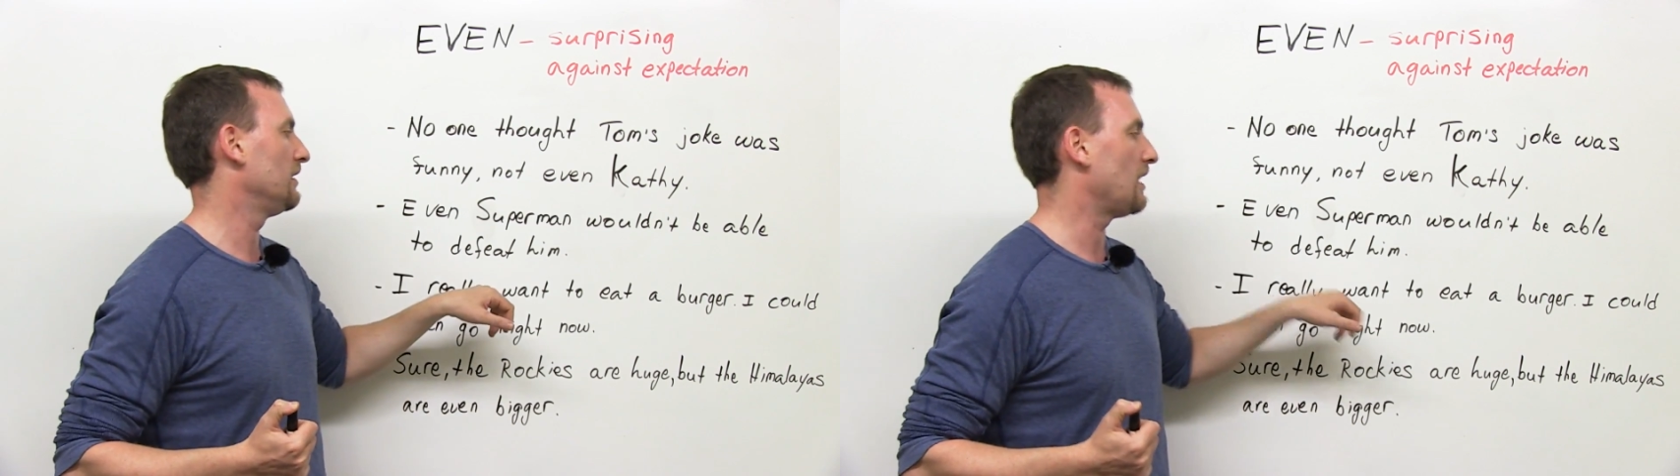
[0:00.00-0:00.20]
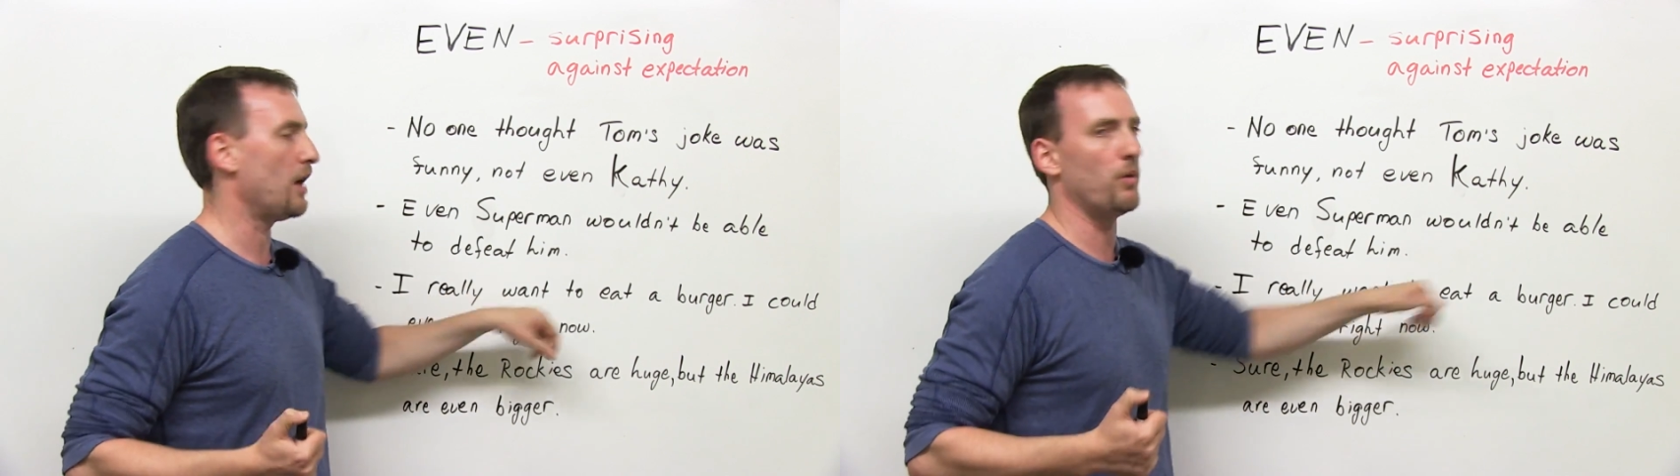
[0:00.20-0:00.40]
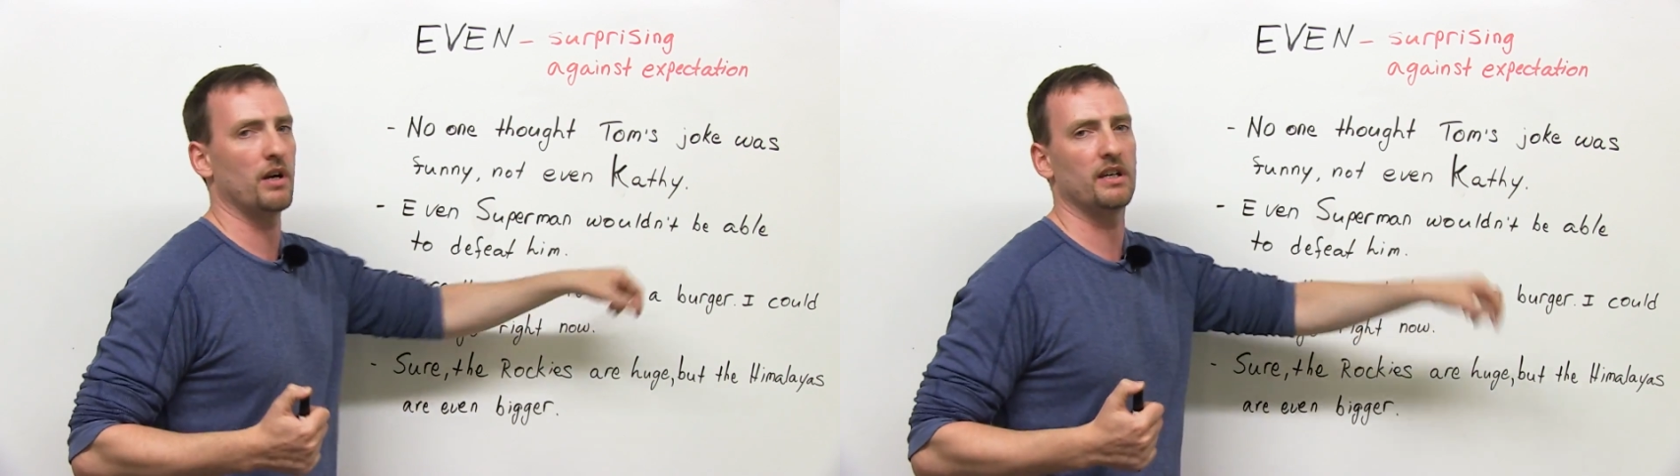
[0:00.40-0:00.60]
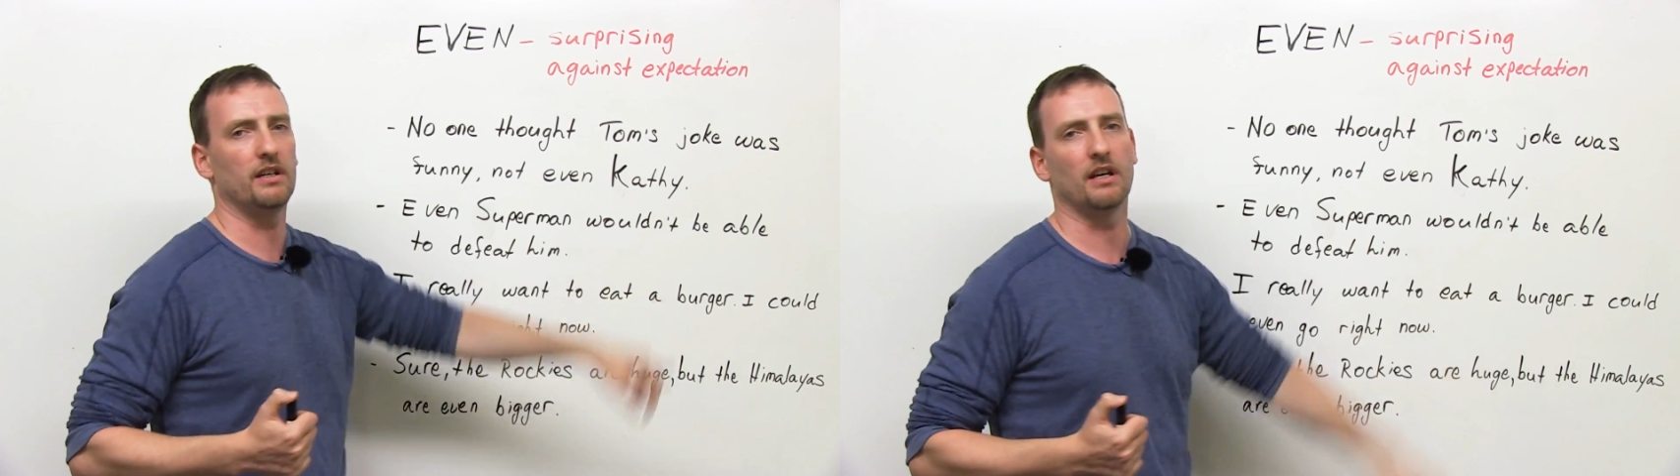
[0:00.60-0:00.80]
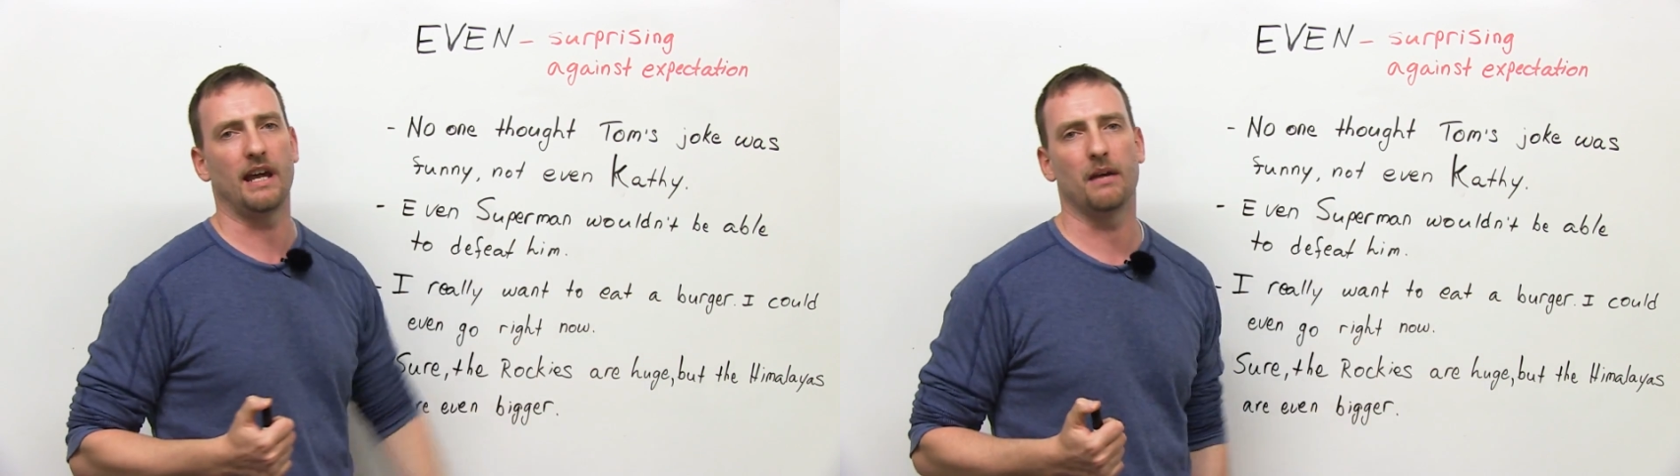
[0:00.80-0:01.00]
I want to
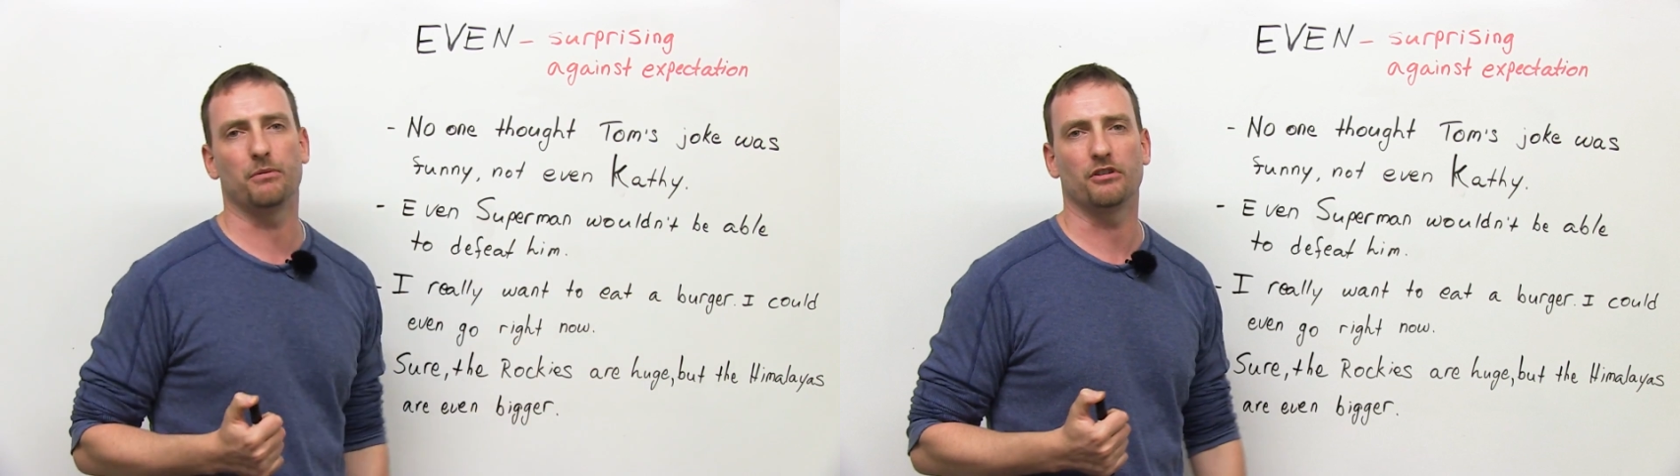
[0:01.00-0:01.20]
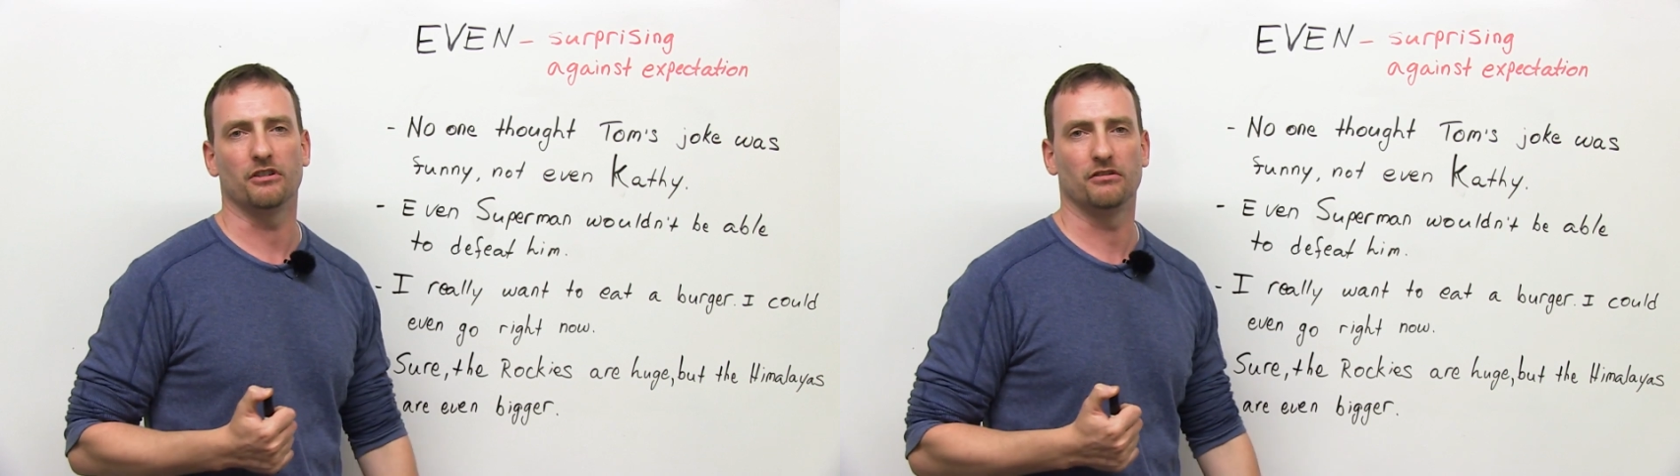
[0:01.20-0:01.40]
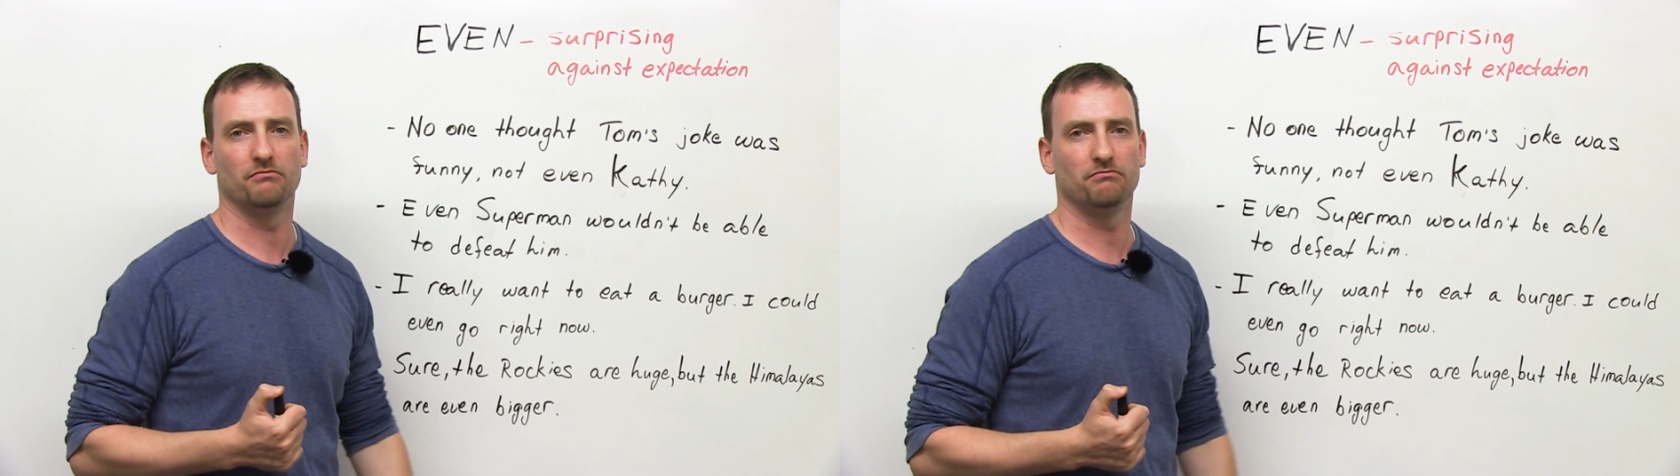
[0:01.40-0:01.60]
eat a hamburger.